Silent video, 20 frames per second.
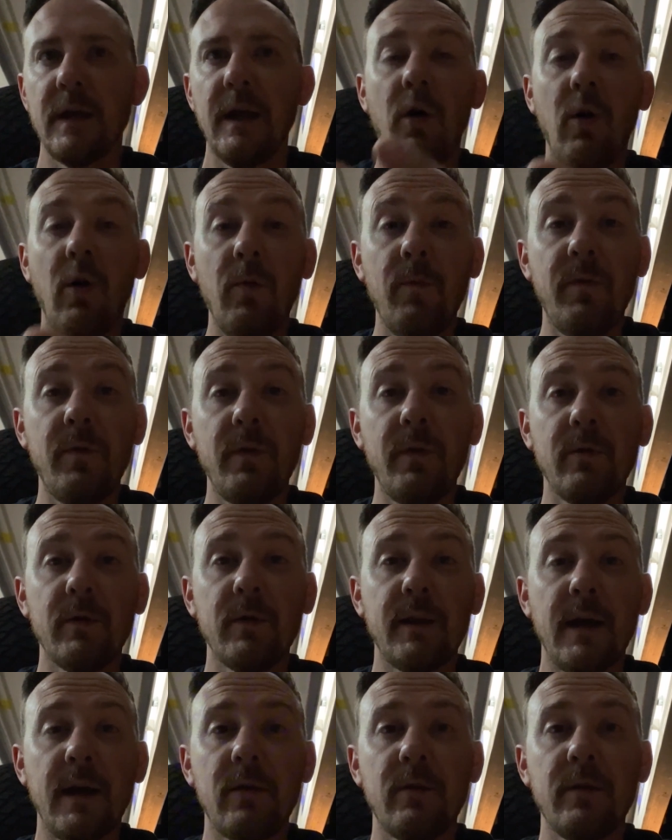Hopefully what
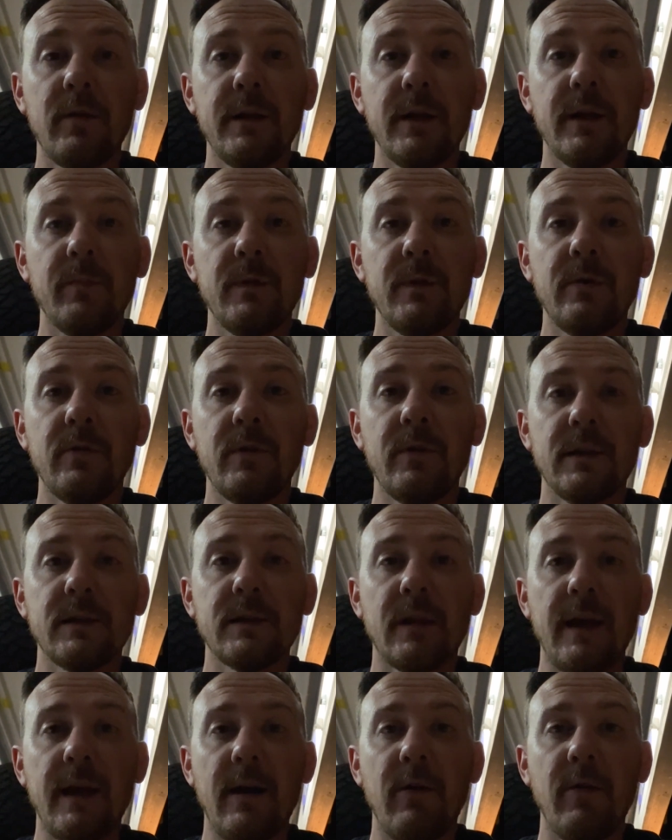that'll end up doing is
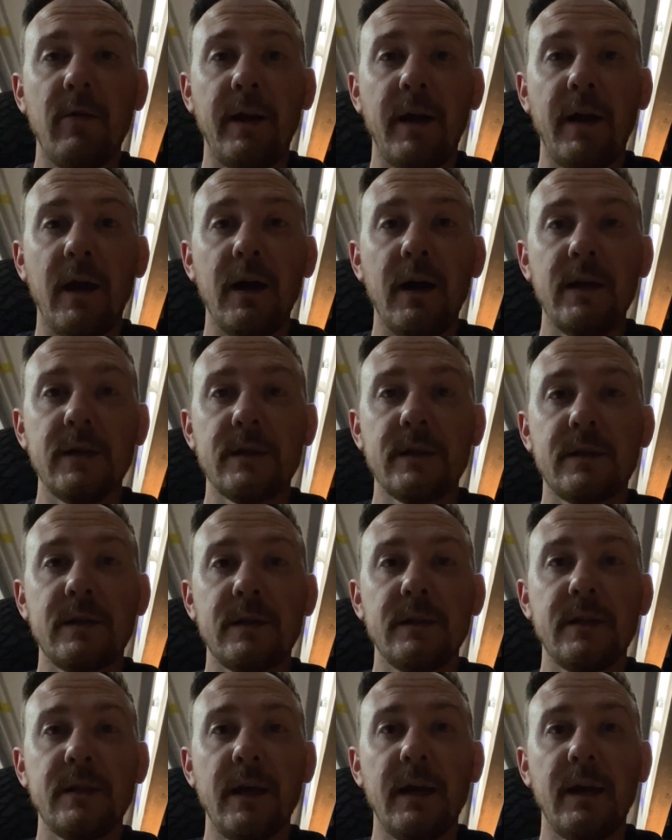allowing us
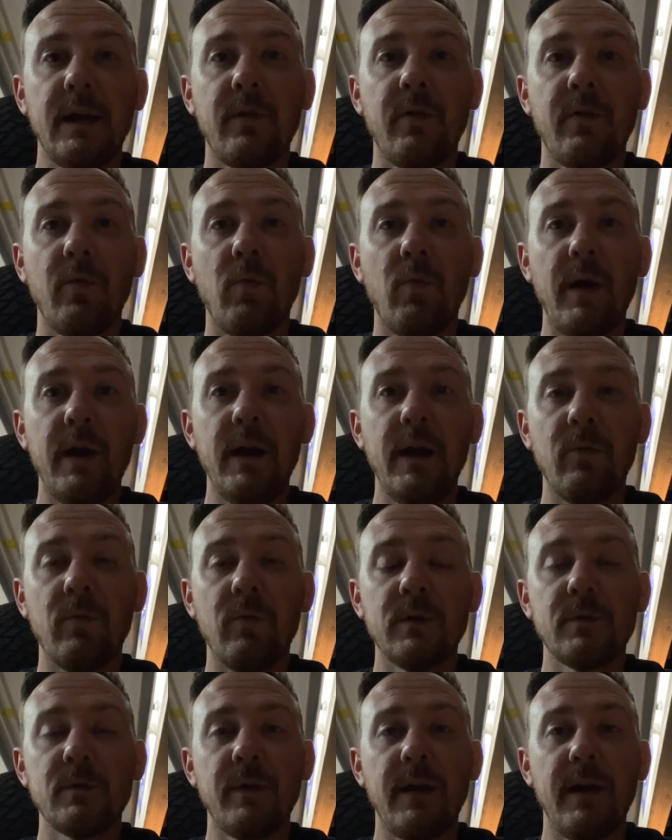to take the weight
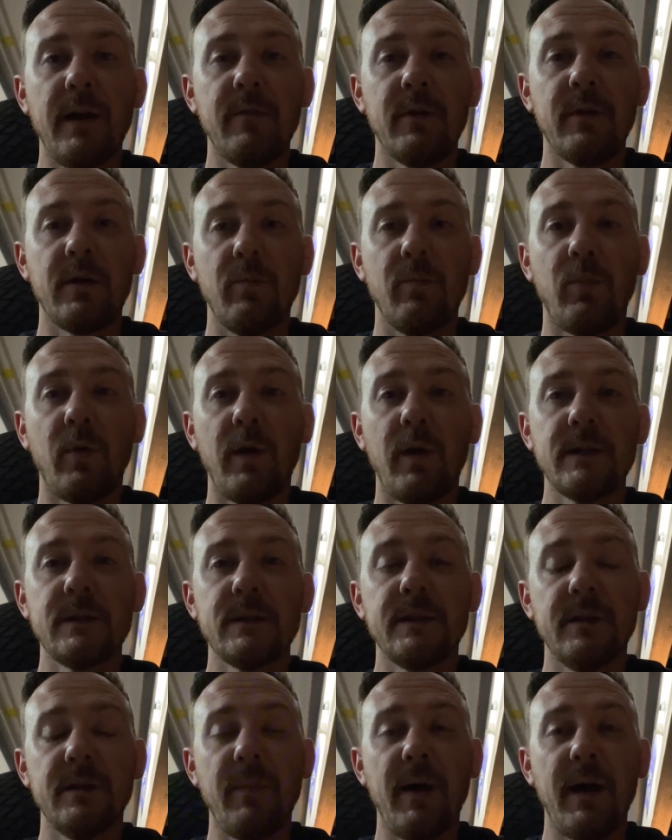once we have it
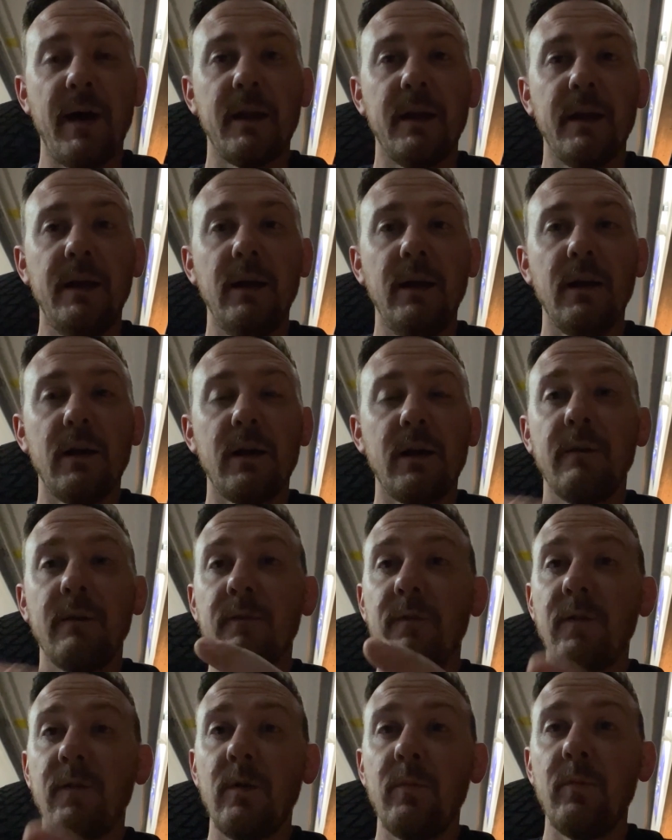compressed in the back of here,
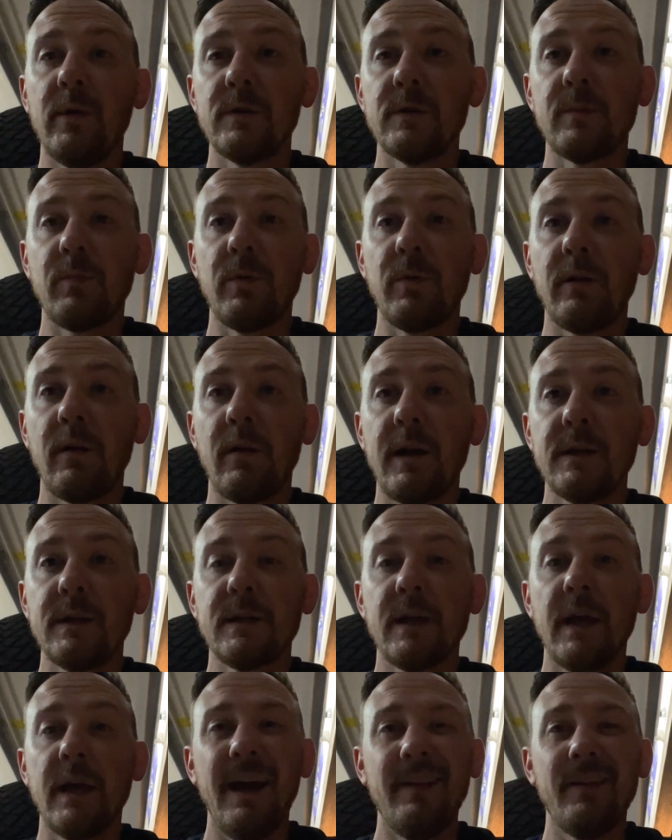confirm those spring
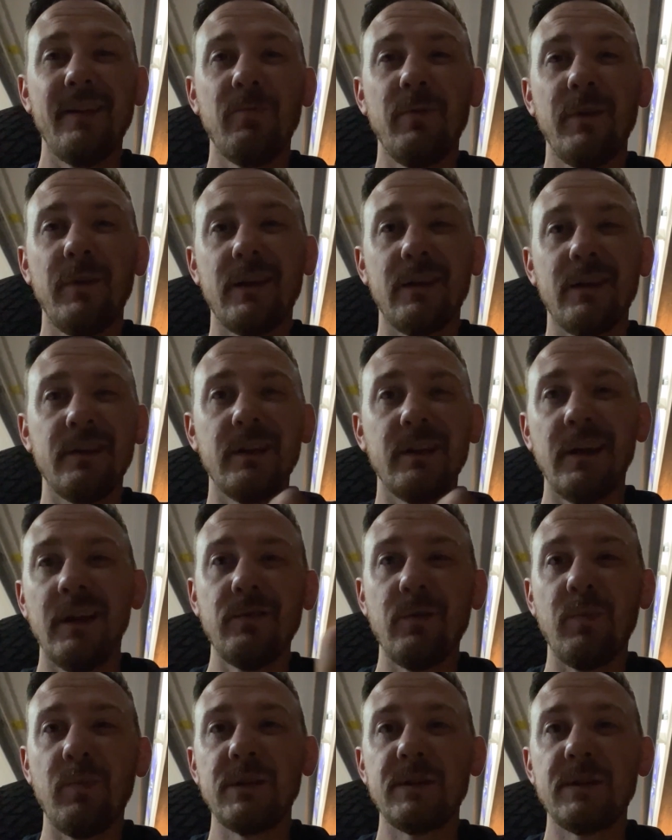rates, and then we can
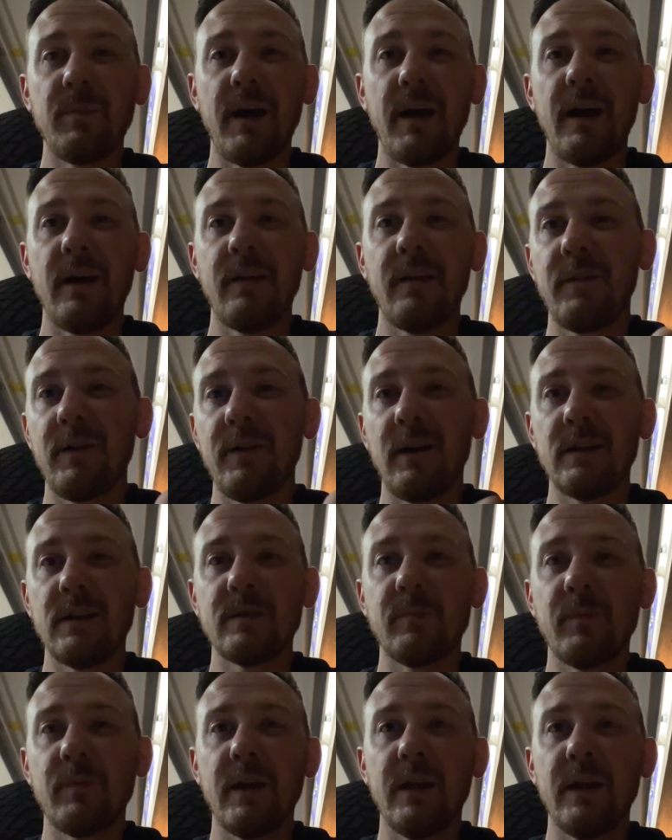do a bunch of math, figure out
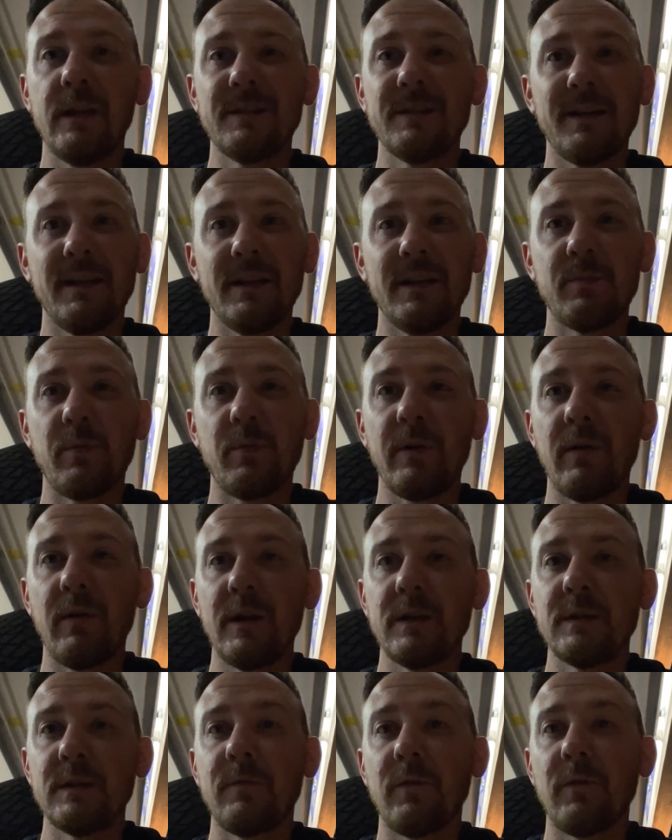some things, and get spring
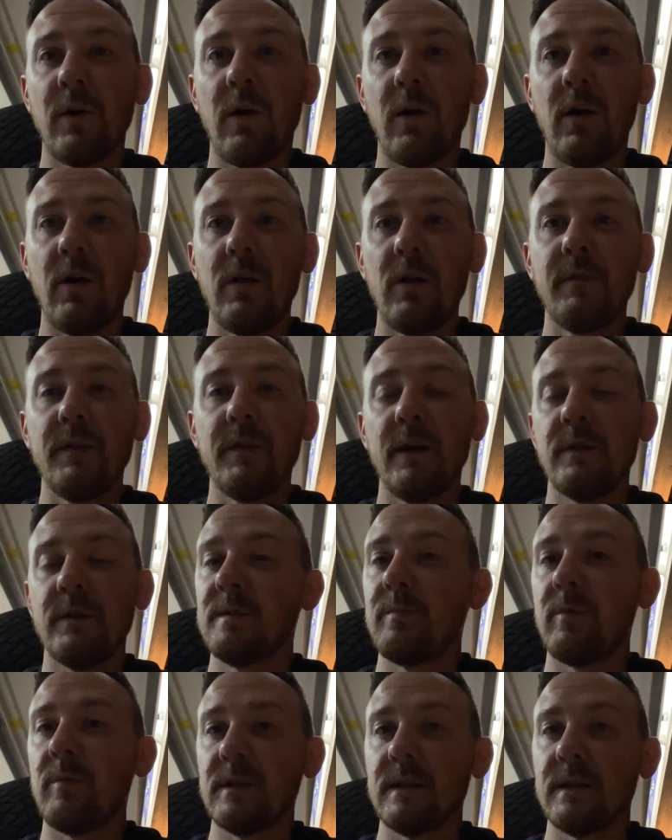rates for all of the other
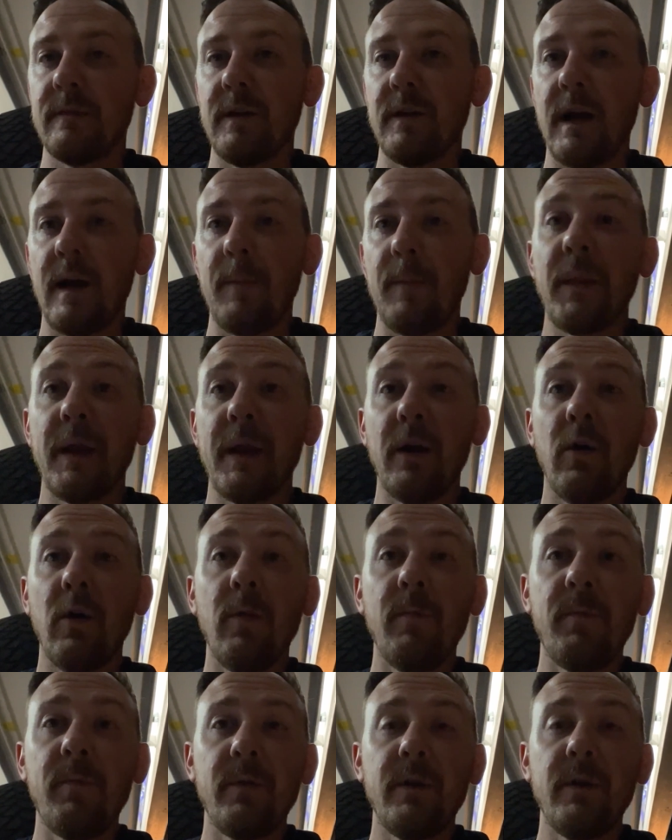springs I've got. And
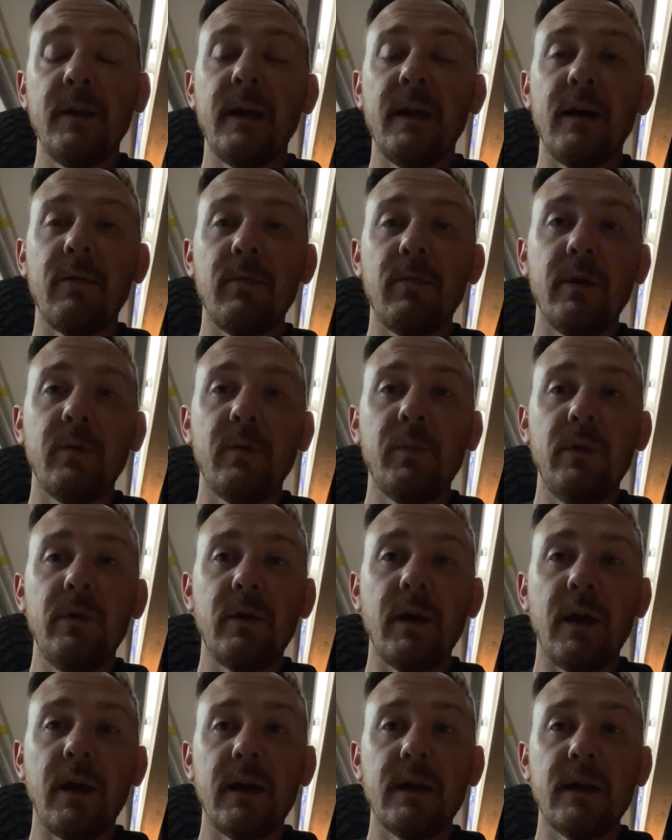hopefully that will help you
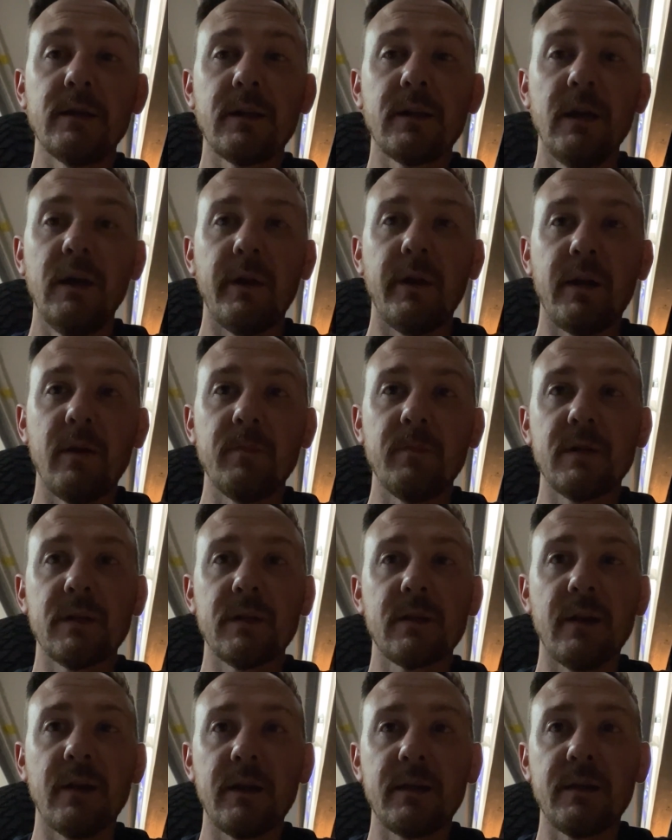guys when it comes to
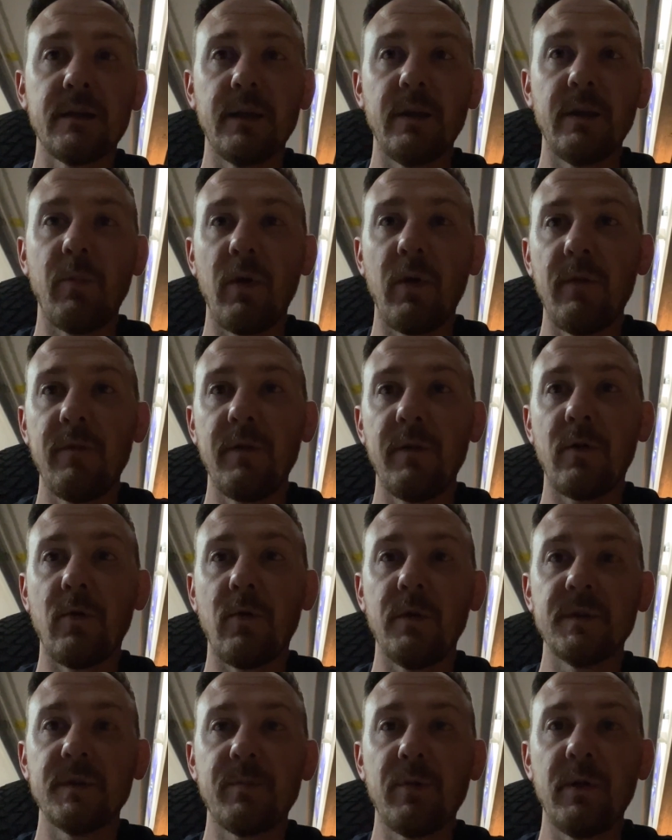selecting the perfect
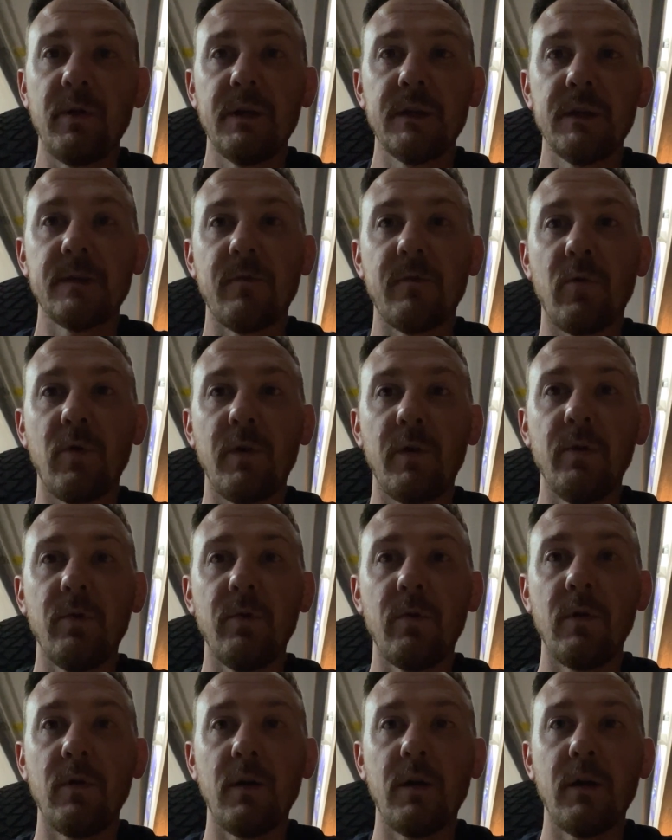coil springs for
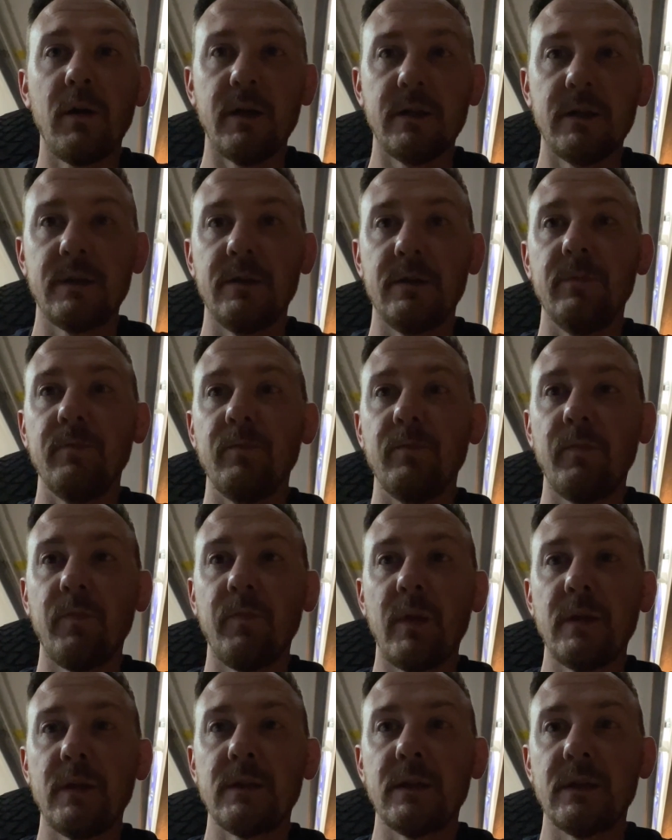your custom
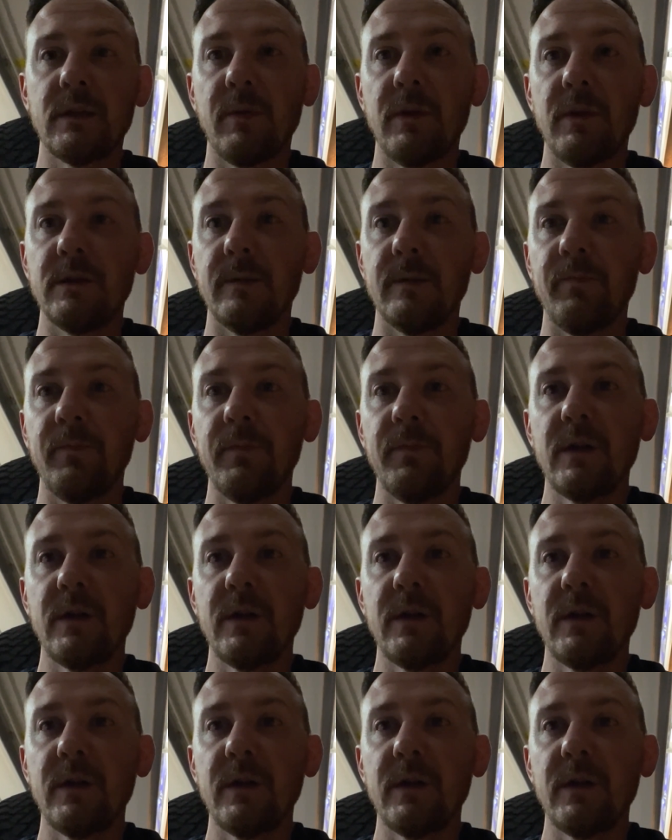suspension.